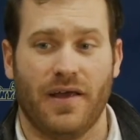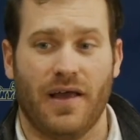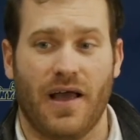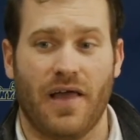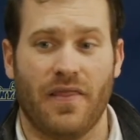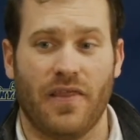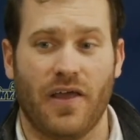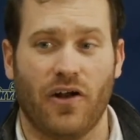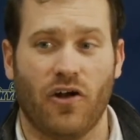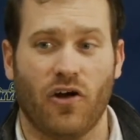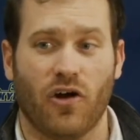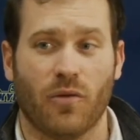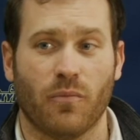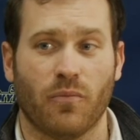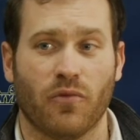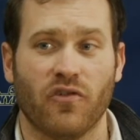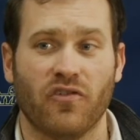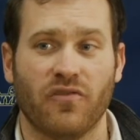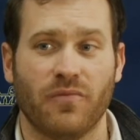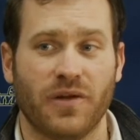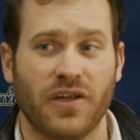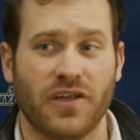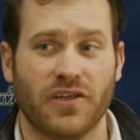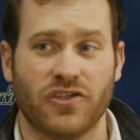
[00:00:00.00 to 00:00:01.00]
And then our
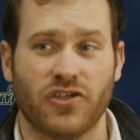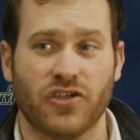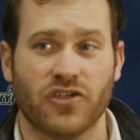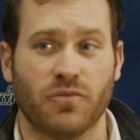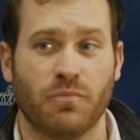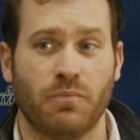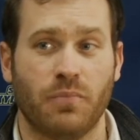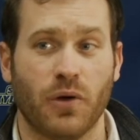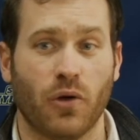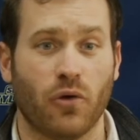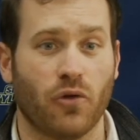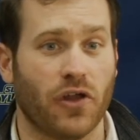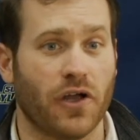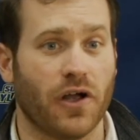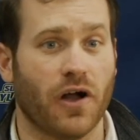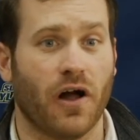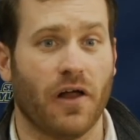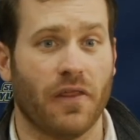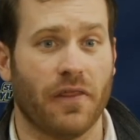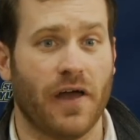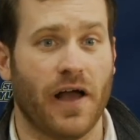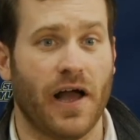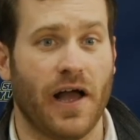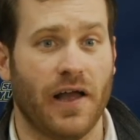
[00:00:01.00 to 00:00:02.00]
improvement is just building
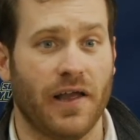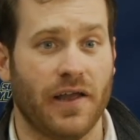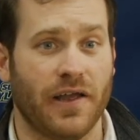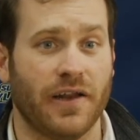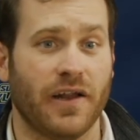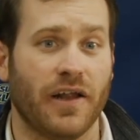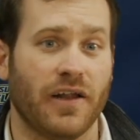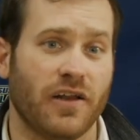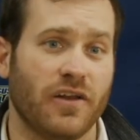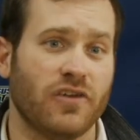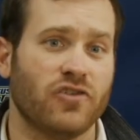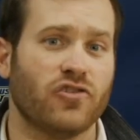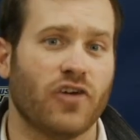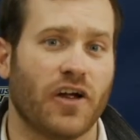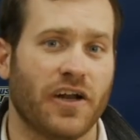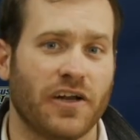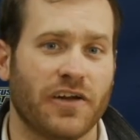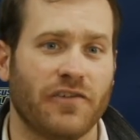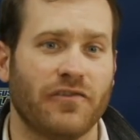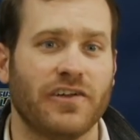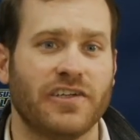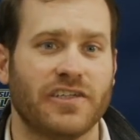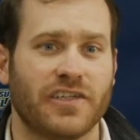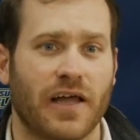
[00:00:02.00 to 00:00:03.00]
on that and trying
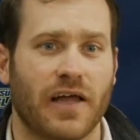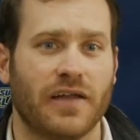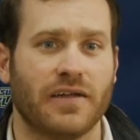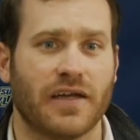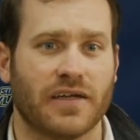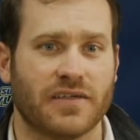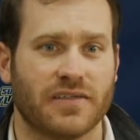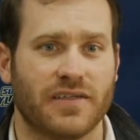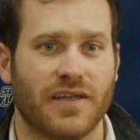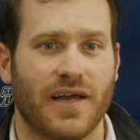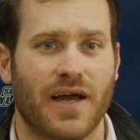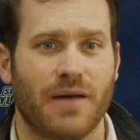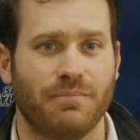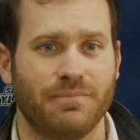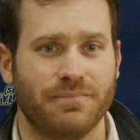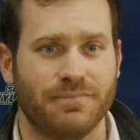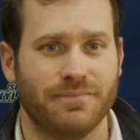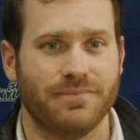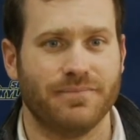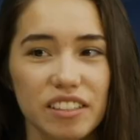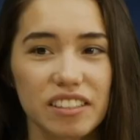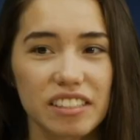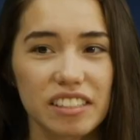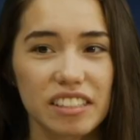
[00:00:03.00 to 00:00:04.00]
to reach that next step.
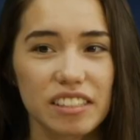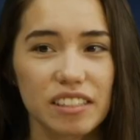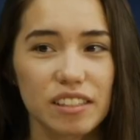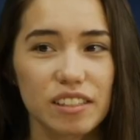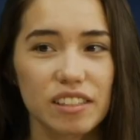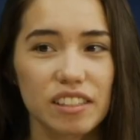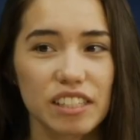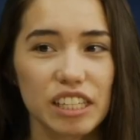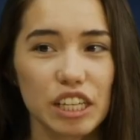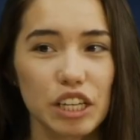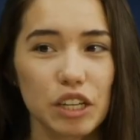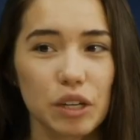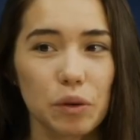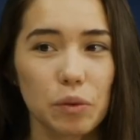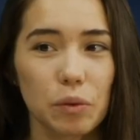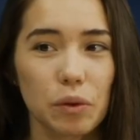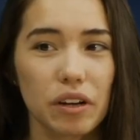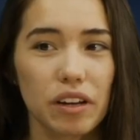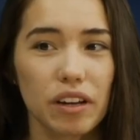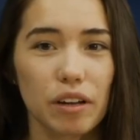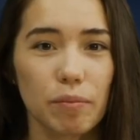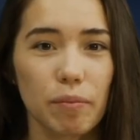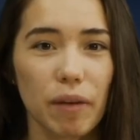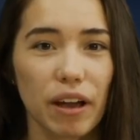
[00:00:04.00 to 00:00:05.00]
Seeing
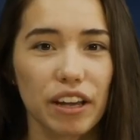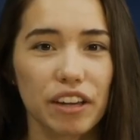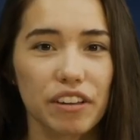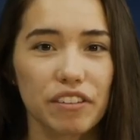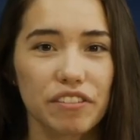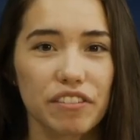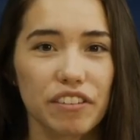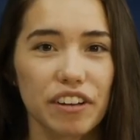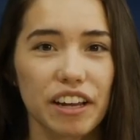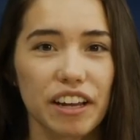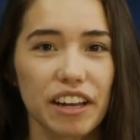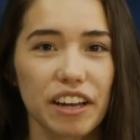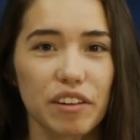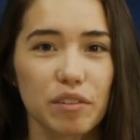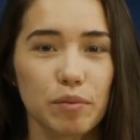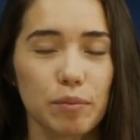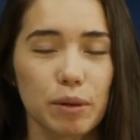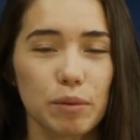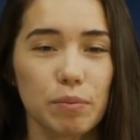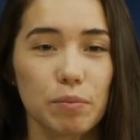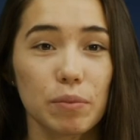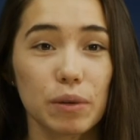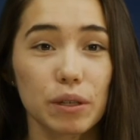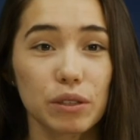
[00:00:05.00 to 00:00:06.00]
what Mike and Frank have
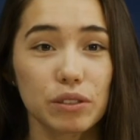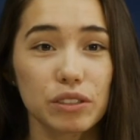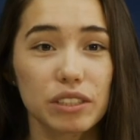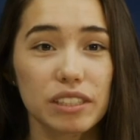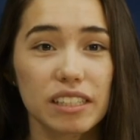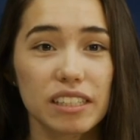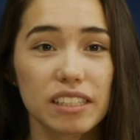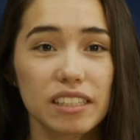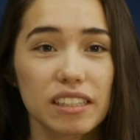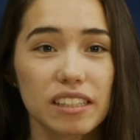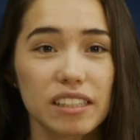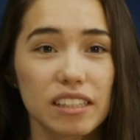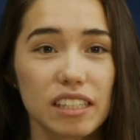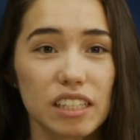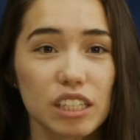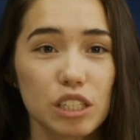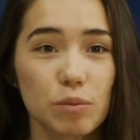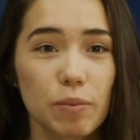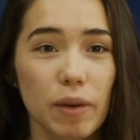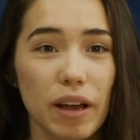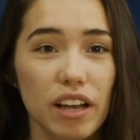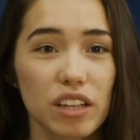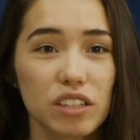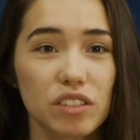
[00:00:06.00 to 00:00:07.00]
been building these
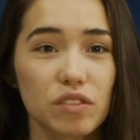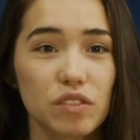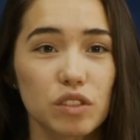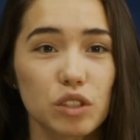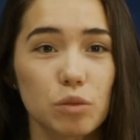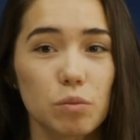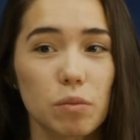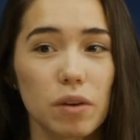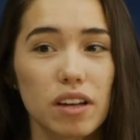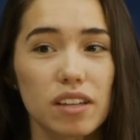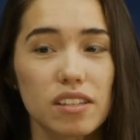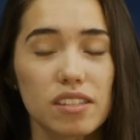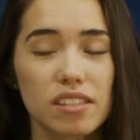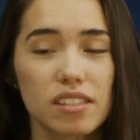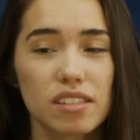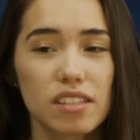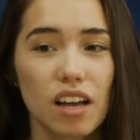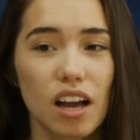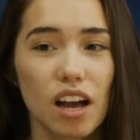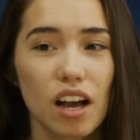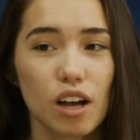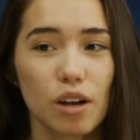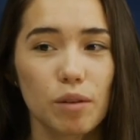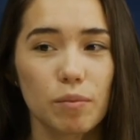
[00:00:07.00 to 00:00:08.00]
past few months,
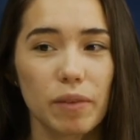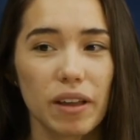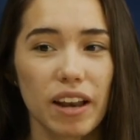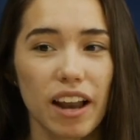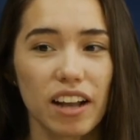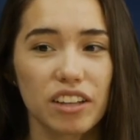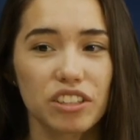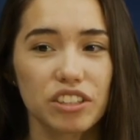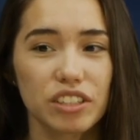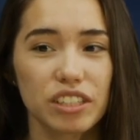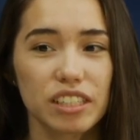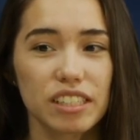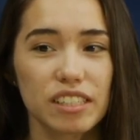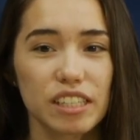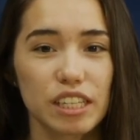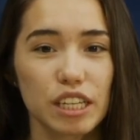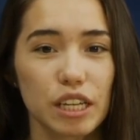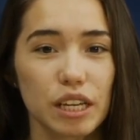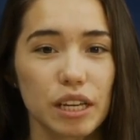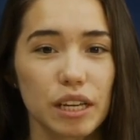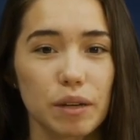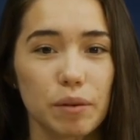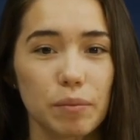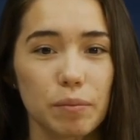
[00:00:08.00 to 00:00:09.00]
and actually
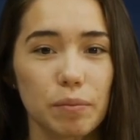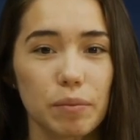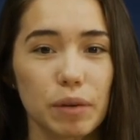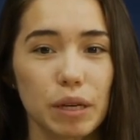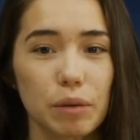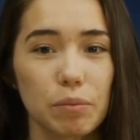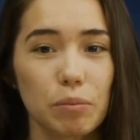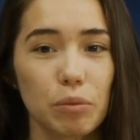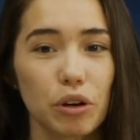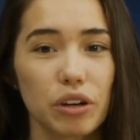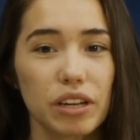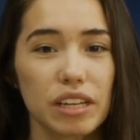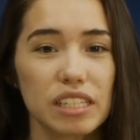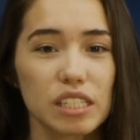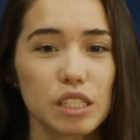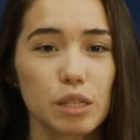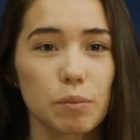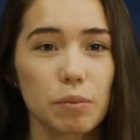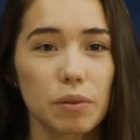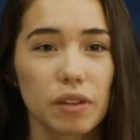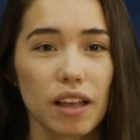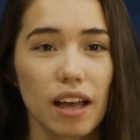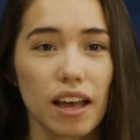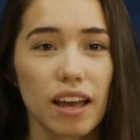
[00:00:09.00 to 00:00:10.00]
seeing it being put into
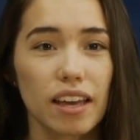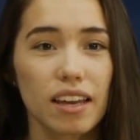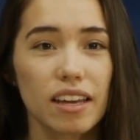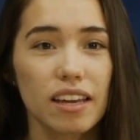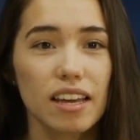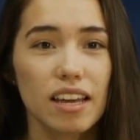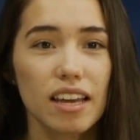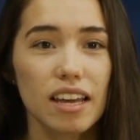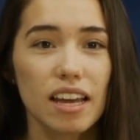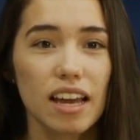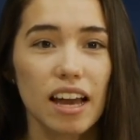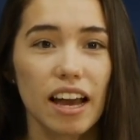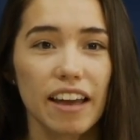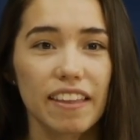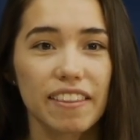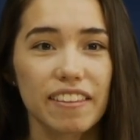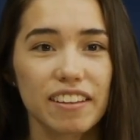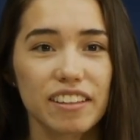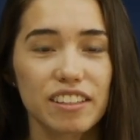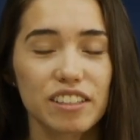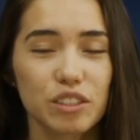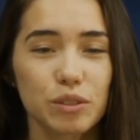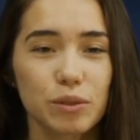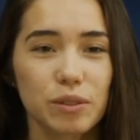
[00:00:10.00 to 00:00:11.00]
play, I
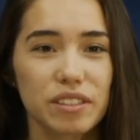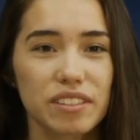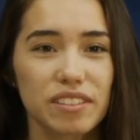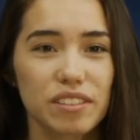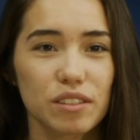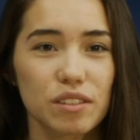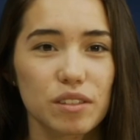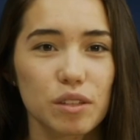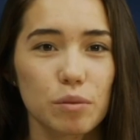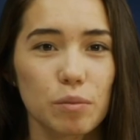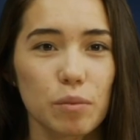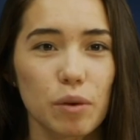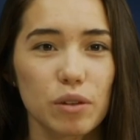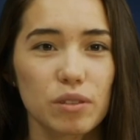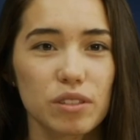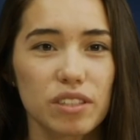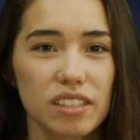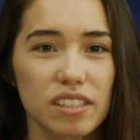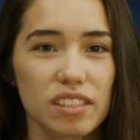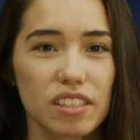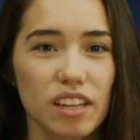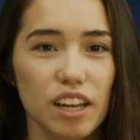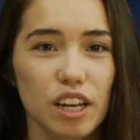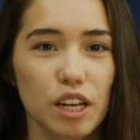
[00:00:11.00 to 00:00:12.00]
think is what's the most
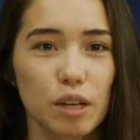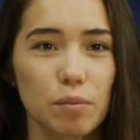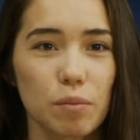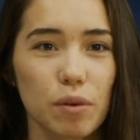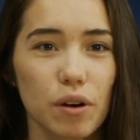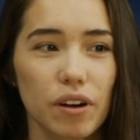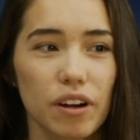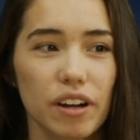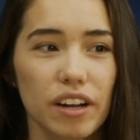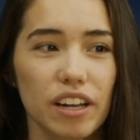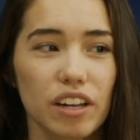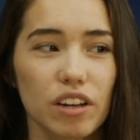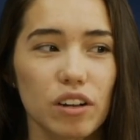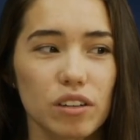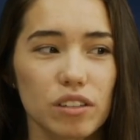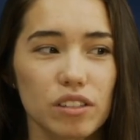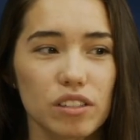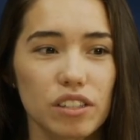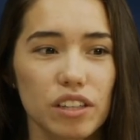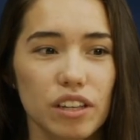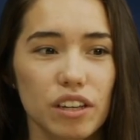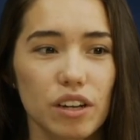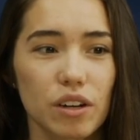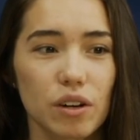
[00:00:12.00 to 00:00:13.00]
exciting part. And
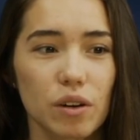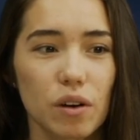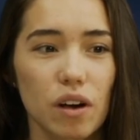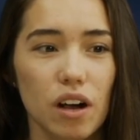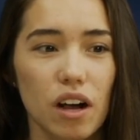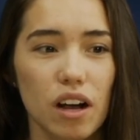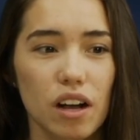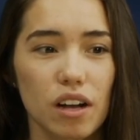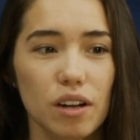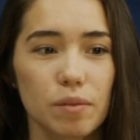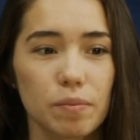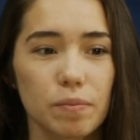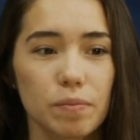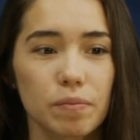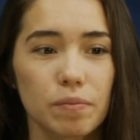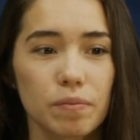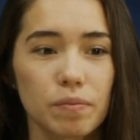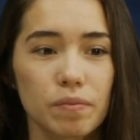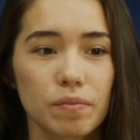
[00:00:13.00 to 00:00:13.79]
also